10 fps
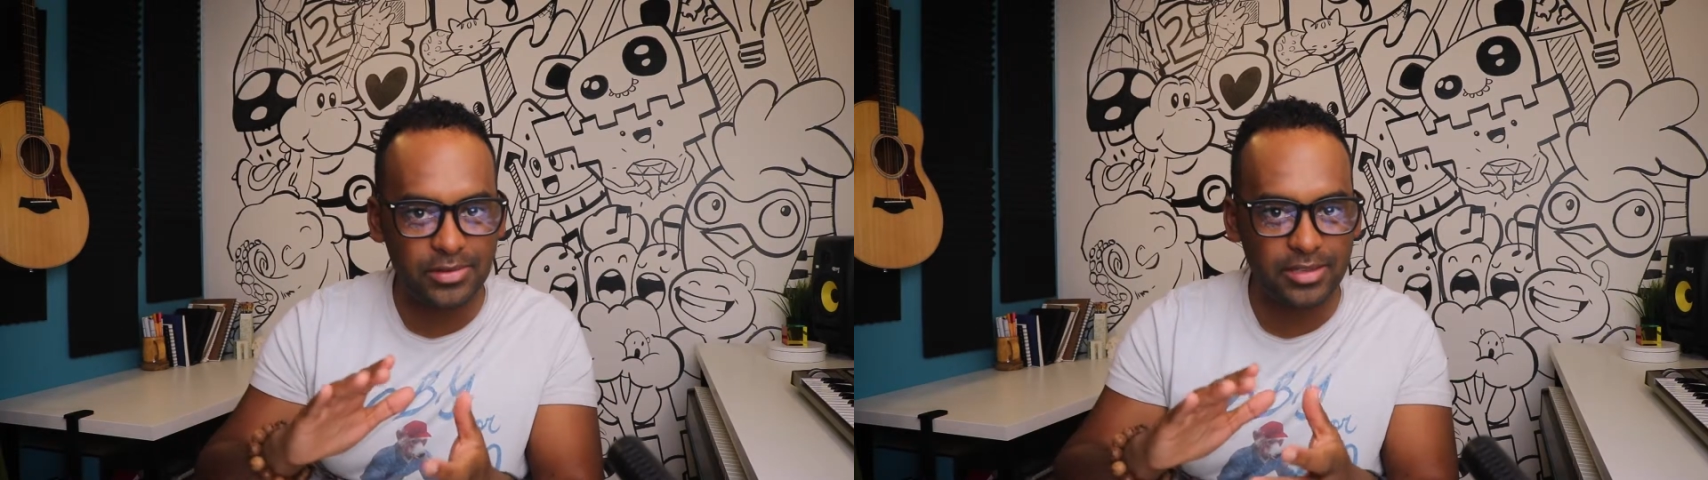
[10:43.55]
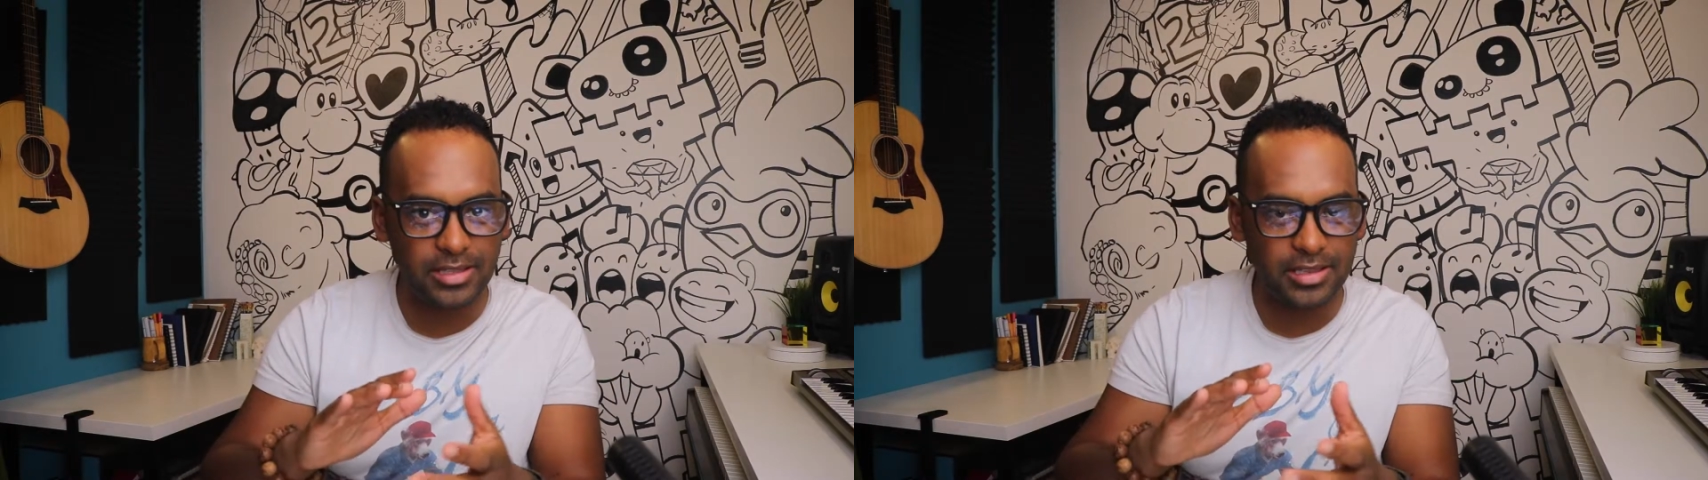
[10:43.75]

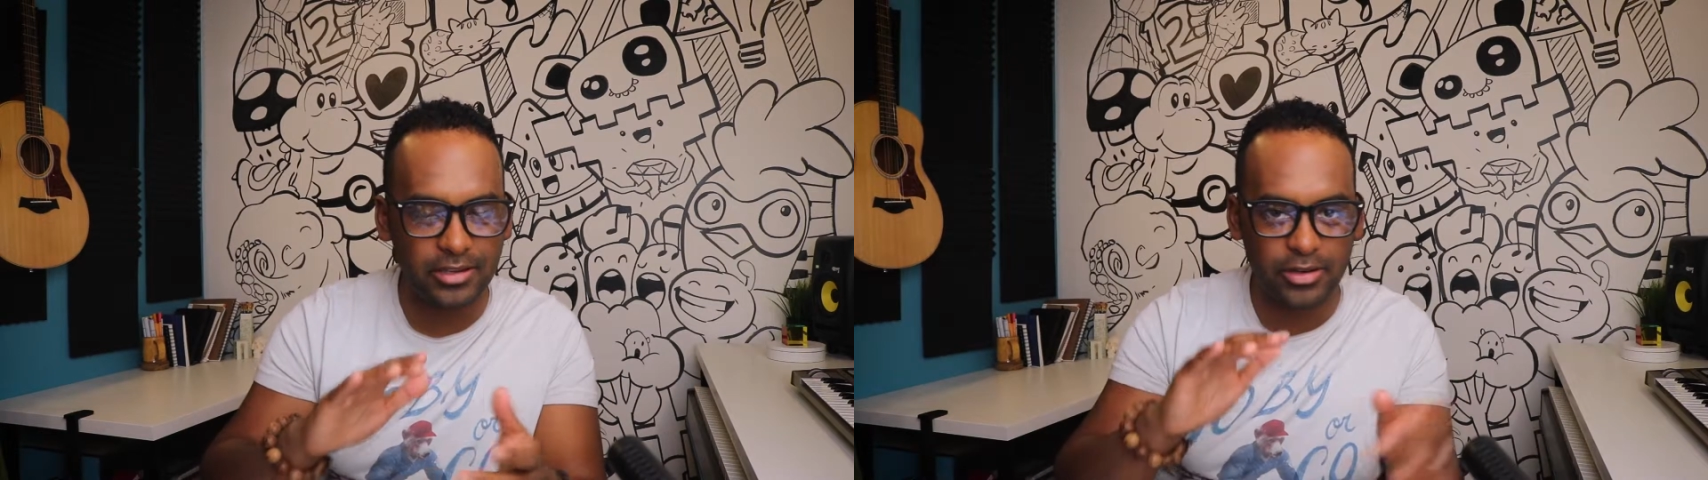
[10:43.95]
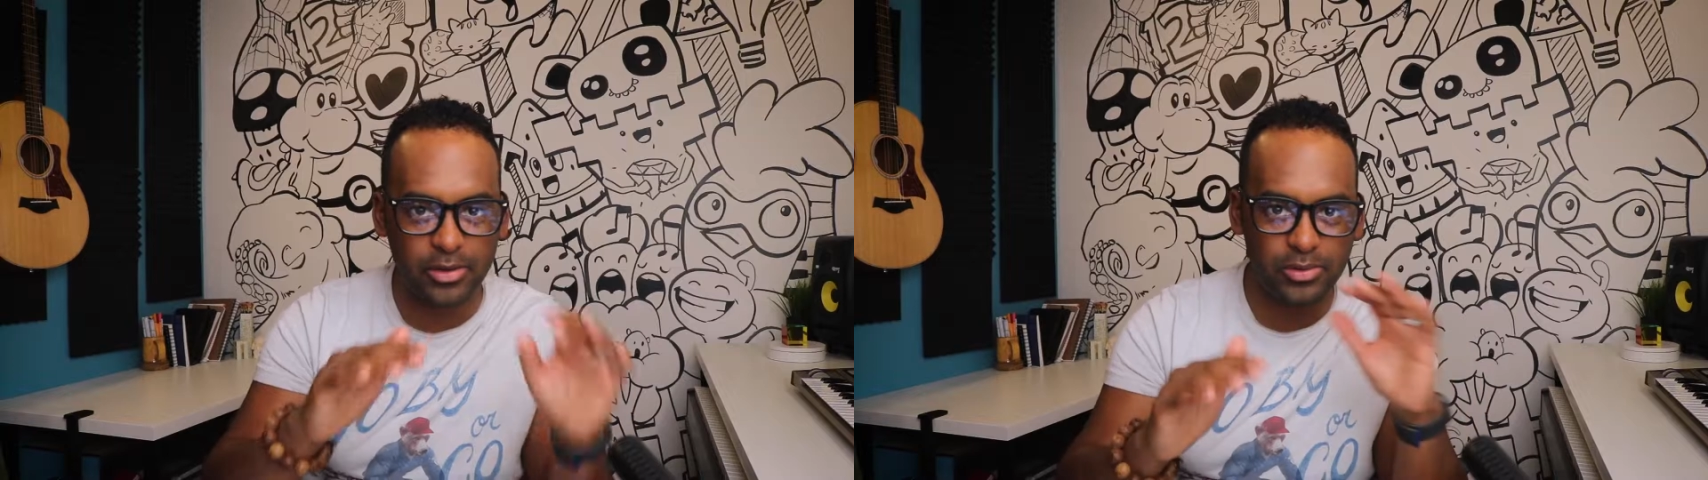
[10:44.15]
the clear
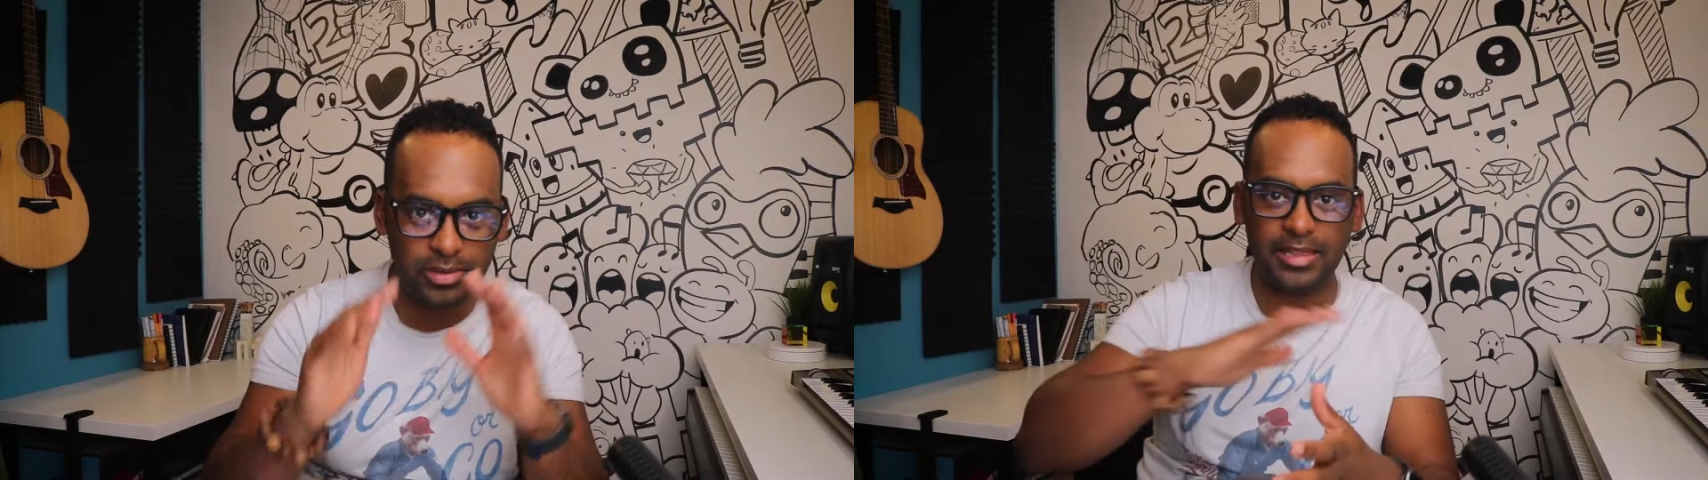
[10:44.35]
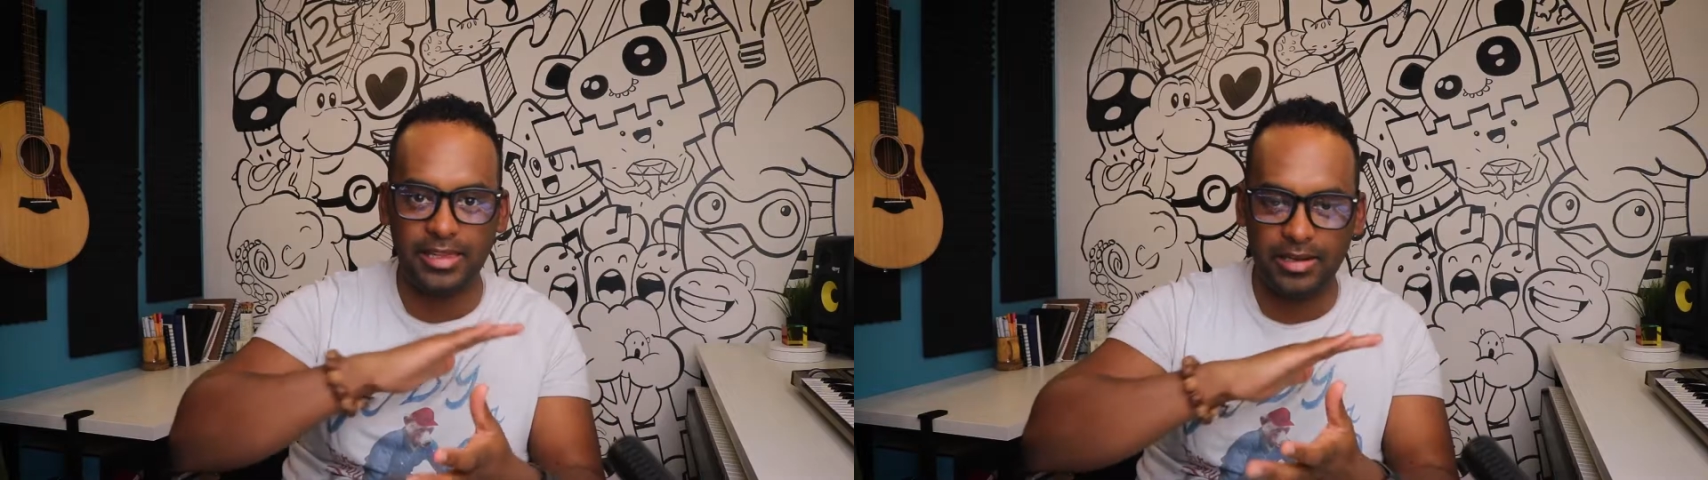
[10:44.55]
coat
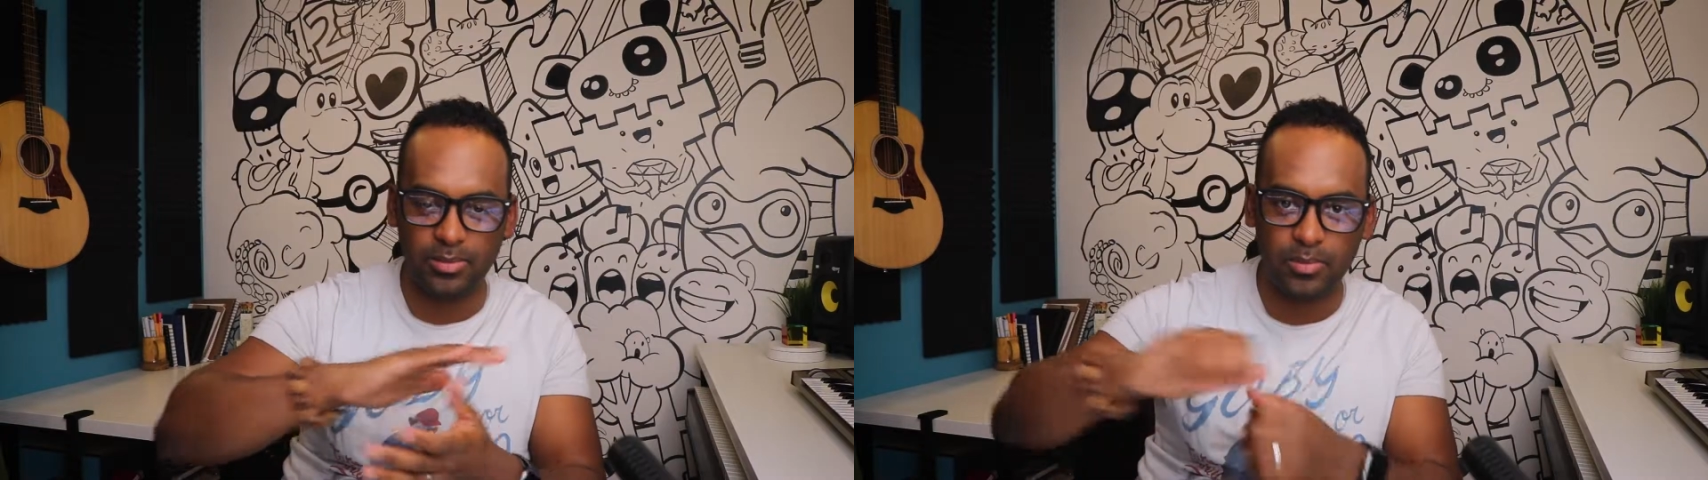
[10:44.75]
and then